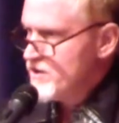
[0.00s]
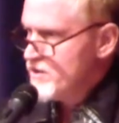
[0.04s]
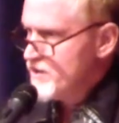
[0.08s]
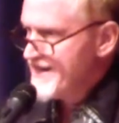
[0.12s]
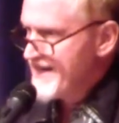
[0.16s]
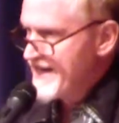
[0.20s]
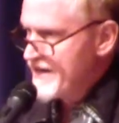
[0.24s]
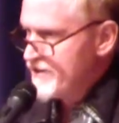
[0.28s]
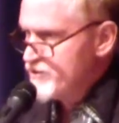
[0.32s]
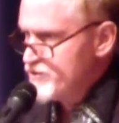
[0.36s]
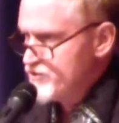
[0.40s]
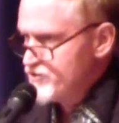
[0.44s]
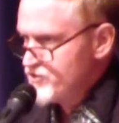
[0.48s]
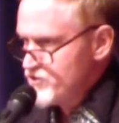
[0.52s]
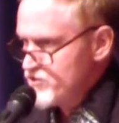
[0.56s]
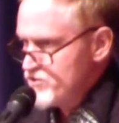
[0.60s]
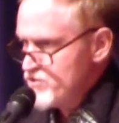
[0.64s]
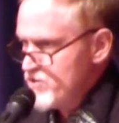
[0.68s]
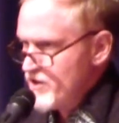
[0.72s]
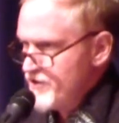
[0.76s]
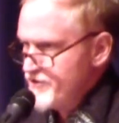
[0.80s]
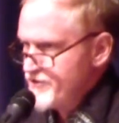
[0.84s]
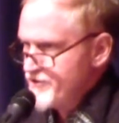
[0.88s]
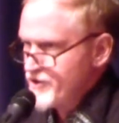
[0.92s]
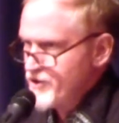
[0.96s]

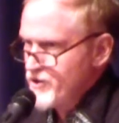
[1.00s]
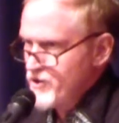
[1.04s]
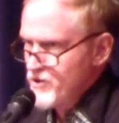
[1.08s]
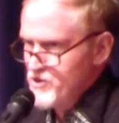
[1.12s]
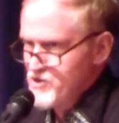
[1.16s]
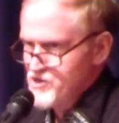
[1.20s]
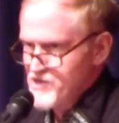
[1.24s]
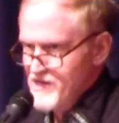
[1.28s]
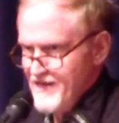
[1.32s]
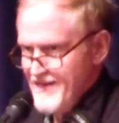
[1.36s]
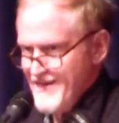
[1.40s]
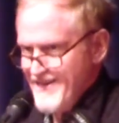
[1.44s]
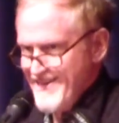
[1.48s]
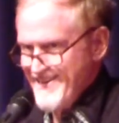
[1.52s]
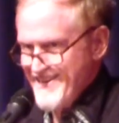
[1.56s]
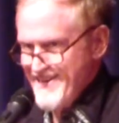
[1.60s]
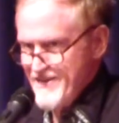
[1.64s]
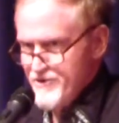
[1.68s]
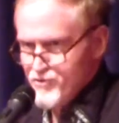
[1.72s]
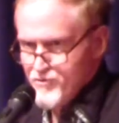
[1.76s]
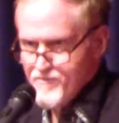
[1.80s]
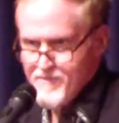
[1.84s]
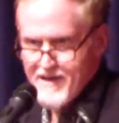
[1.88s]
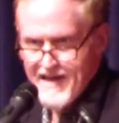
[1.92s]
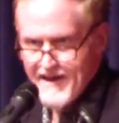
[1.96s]
who undergoes
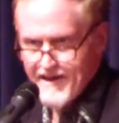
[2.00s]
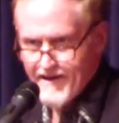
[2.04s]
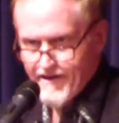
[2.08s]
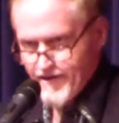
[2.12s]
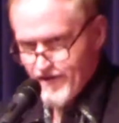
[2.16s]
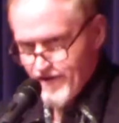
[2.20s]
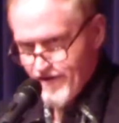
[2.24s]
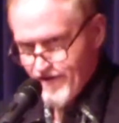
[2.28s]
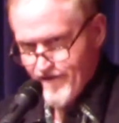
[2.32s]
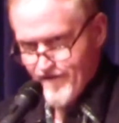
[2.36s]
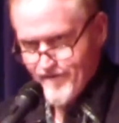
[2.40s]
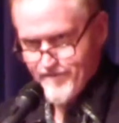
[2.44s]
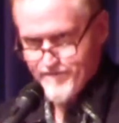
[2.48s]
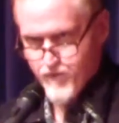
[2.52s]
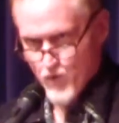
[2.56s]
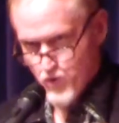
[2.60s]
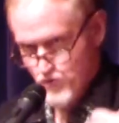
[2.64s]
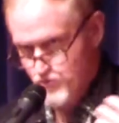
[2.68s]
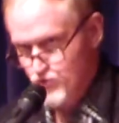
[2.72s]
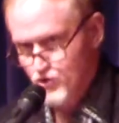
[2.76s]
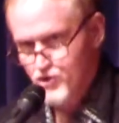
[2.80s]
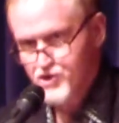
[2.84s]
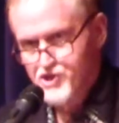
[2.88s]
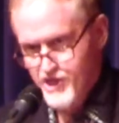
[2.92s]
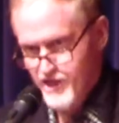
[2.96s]
a dramatic
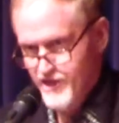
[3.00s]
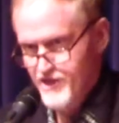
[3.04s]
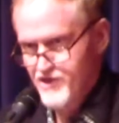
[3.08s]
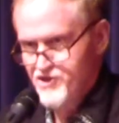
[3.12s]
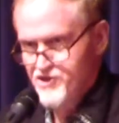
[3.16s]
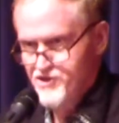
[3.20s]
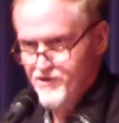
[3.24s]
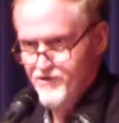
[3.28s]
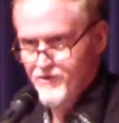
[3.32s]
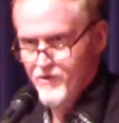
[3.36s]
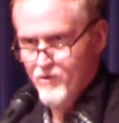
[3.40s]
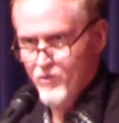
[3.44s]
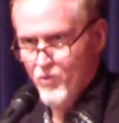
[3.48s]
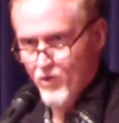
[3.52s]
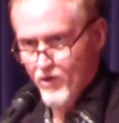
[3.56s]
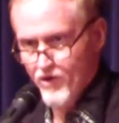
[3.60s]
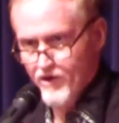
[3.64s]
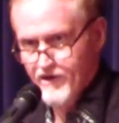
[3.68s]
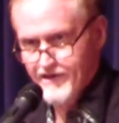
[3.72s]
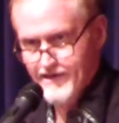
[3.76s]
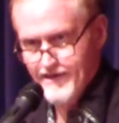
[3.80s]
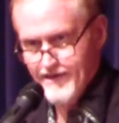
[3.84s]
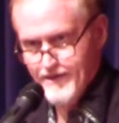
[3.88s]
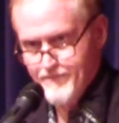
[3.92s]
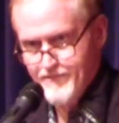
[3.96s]
formal change in their
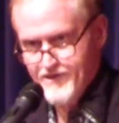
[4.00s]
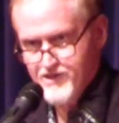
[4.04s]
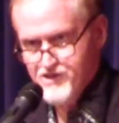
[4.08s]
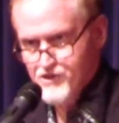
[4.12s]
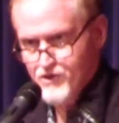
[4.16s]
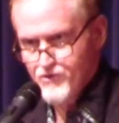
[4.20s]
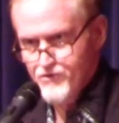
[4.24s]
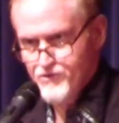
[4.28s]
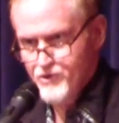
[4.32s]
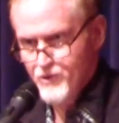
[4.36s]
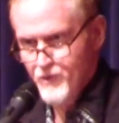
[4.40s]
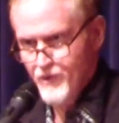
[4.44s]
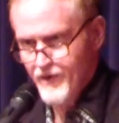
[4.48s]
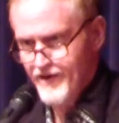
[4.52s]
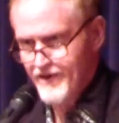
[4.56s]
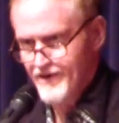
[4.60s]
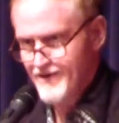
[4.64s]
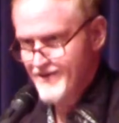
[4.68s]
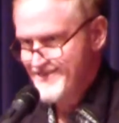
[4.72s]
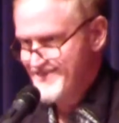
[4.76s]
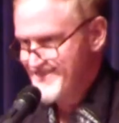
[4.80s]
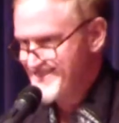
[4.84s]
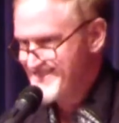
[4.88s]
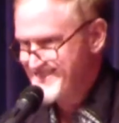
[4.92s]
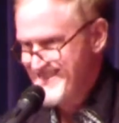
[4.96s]
work, and in so
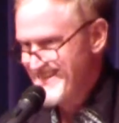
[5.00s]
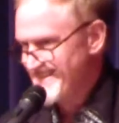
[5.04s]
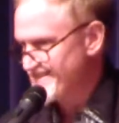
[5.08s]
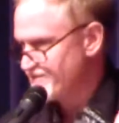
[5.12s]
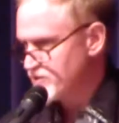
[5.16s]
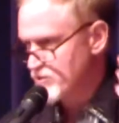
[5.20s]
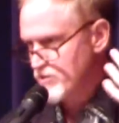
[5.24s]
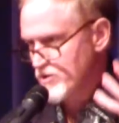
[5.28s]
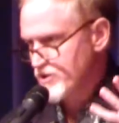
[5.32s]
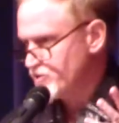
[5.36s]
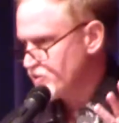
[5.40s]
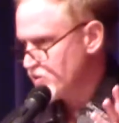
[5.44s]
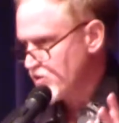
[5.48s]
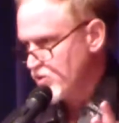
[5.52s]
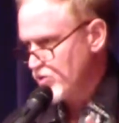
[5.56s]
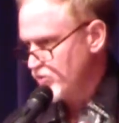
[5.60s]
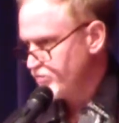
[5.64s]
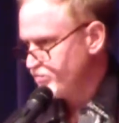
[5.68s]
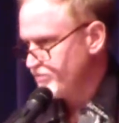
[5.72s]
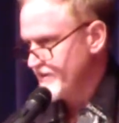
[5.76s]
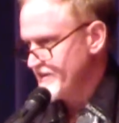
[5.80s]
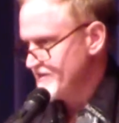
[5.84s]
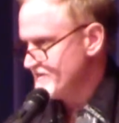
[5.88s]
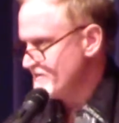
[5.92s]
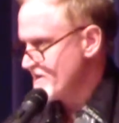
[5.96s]
doing, just takes their work to a whole
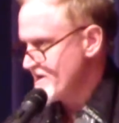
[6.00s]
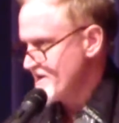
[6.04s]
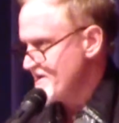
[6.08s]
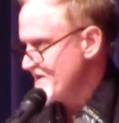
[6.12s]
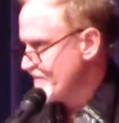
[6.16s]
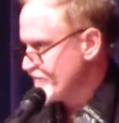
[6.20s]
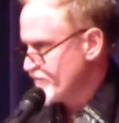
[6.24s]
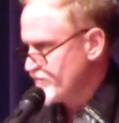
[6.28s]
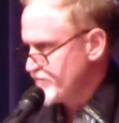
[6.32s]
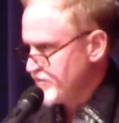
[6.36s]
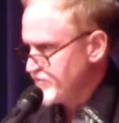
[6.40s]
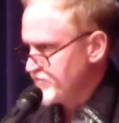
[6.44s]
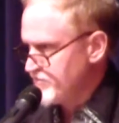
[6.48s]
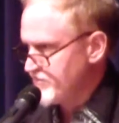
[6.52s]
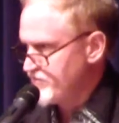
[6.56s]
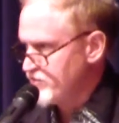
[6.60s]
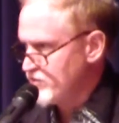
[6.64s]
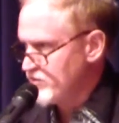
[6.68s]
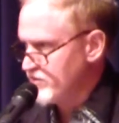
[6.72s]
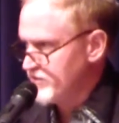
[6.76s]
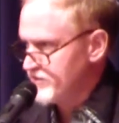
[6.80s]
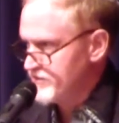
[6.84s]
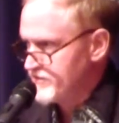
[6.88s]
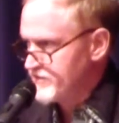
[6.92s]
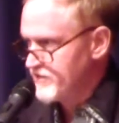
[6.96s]
place that it had never been
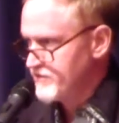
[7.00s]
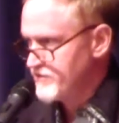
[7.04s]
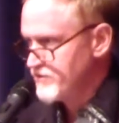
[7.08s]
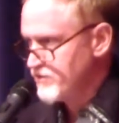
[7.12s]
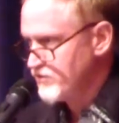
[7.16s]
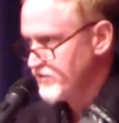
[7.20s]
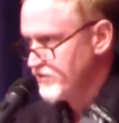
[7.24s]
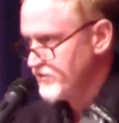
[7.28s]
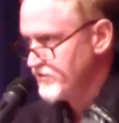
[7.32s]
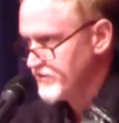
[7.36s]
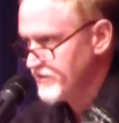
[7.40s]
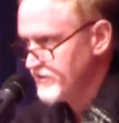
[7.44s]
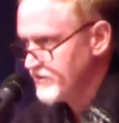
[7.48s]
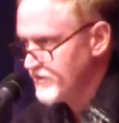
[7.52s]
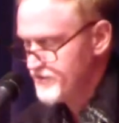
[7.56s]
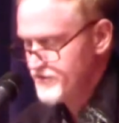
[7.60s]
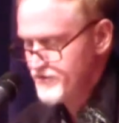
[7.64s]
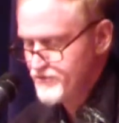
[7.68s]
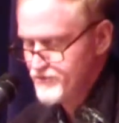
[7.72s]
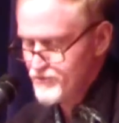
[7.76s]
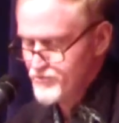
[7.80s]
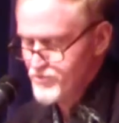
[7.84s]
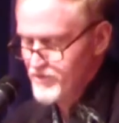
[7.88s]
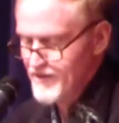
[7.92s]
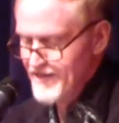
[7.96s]
before, a total
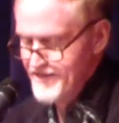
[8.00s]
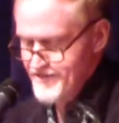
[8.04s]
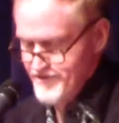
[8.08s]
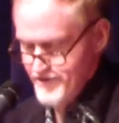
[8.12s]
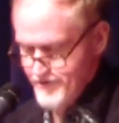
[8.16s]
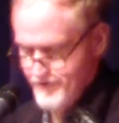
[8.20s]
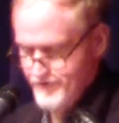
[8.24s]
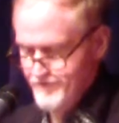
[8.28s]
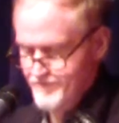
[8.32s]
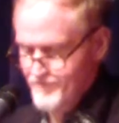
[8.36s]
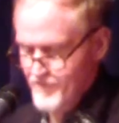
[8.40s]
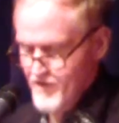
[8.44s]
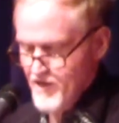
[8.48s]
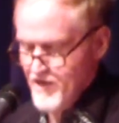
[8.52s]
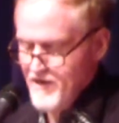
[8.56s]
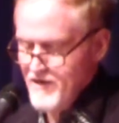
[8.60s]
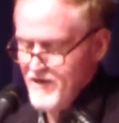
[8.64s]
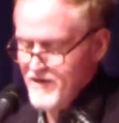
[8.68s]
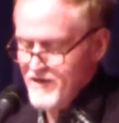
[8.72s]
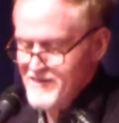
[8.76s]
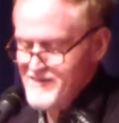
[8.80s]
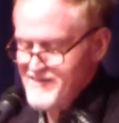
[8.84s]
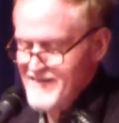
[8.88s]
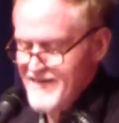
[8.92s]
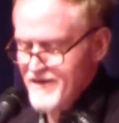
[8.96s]
new plateau.
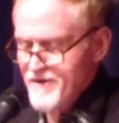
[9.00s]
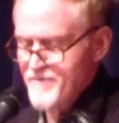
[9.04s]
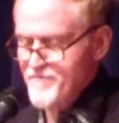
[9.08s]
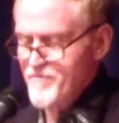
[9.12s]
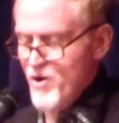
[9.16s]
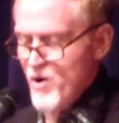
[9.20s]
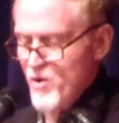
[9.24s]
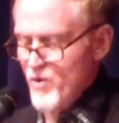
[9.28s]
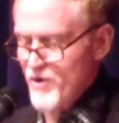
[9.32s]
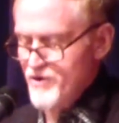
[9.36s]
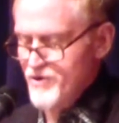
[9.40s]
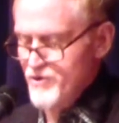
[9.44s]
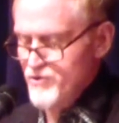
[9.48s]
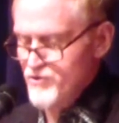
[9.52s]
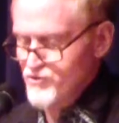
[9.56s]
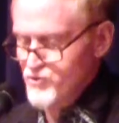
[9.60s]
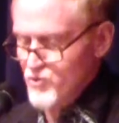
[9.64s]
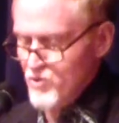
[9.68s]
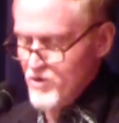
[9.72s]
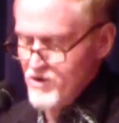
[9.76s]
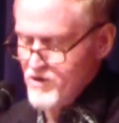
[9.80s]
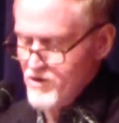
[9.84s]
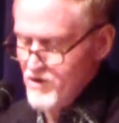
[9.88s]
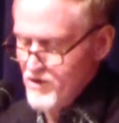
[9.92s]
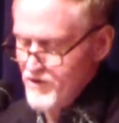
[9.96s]
A second poet whose
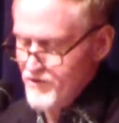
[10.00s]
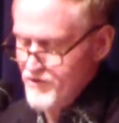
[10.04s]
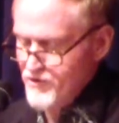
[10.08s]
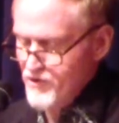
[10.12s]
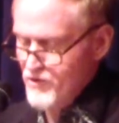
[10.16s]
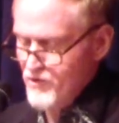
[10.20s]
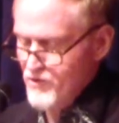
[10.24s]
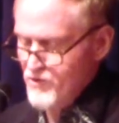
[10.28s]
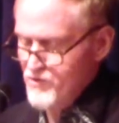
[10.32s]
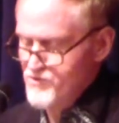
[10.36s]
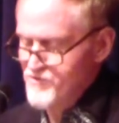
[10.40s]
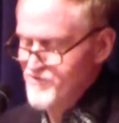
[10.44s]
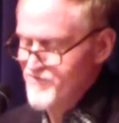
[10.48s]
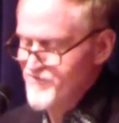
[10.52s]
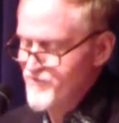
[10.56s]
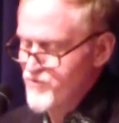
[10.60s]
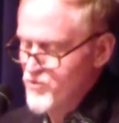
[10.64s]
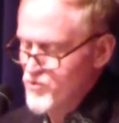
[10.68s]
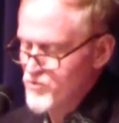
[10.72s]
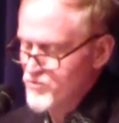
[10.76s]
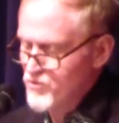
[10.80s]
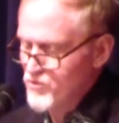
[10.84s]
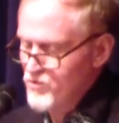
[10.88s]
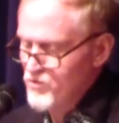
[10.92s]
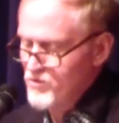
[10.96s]
work undergoes
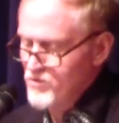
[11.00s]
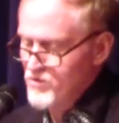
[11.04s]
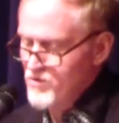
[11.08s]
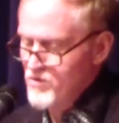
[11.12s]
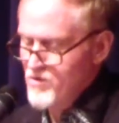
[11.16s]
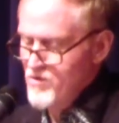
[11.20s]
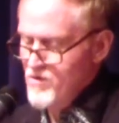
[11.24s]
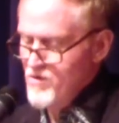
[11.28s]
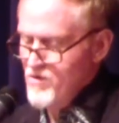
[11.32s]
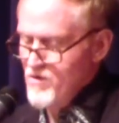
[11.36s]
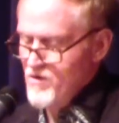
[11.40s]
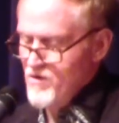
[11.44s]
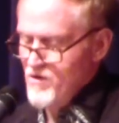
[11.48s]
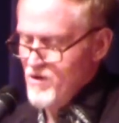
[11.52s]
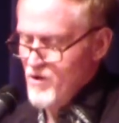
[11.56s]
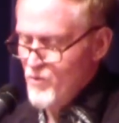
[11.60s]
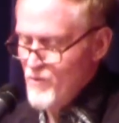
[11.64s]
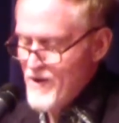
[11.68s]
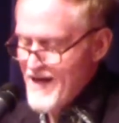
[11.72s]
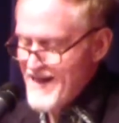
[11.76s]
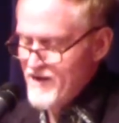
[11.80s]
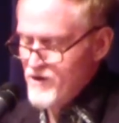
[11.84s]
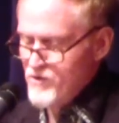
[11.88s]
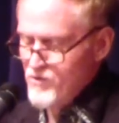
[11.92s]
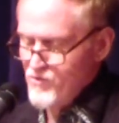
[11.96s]
a
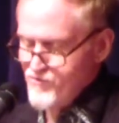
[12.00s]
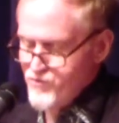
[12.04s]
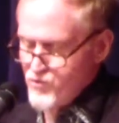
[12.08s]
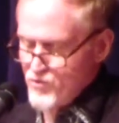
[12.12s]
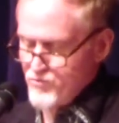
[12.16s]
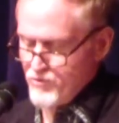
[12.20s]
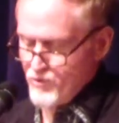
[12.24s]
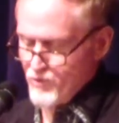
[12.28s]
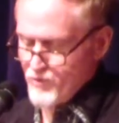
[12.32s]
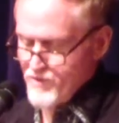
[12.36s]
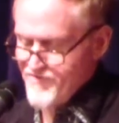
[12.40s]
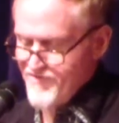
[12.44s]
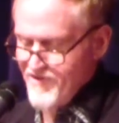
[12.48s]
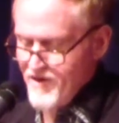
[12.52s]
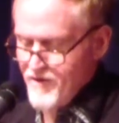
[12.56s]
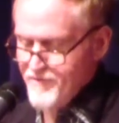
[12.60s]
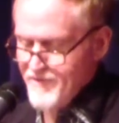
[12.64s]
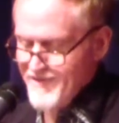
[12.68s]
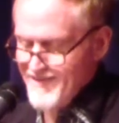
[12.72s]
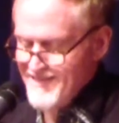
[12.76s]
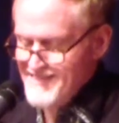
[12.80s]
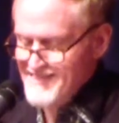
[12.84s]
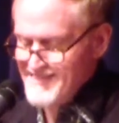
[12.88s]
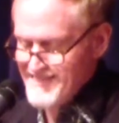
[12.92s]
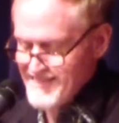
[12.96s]
radical formal
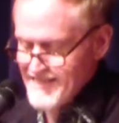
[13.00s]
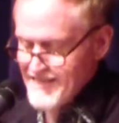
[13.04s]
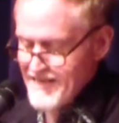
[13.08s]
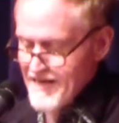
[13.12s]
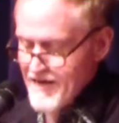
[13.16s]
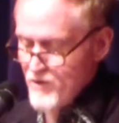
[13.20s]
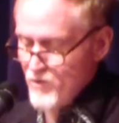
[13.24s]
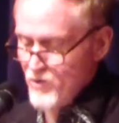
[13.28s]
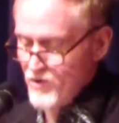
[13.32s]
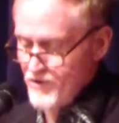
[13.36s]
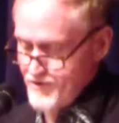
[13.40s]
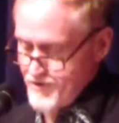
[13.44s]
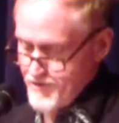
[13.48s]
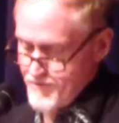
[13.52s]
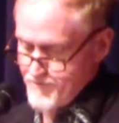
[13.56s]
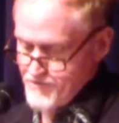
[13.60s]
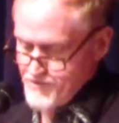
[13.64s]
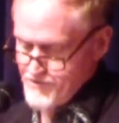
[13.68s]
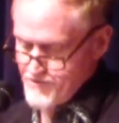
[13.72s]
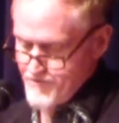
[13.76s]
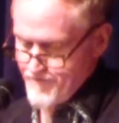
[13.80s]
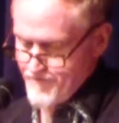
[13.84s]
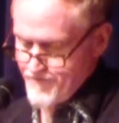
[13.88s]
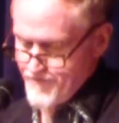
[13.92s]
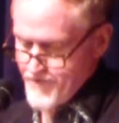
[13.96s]
revamping is C.K.
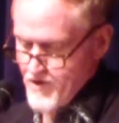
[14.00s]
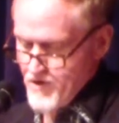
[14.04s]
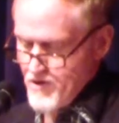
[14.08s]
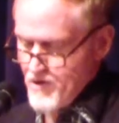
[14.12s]
Williams,